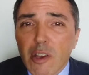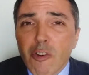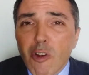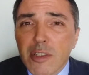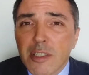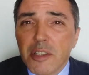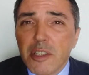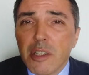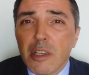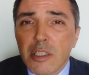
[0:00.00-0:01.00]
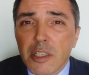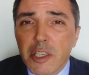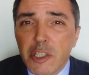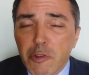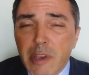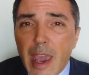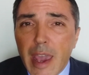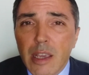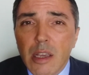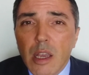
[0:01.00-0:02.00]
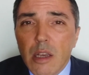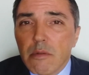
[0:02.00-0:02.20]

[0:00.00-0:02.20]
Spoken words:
across to the UK,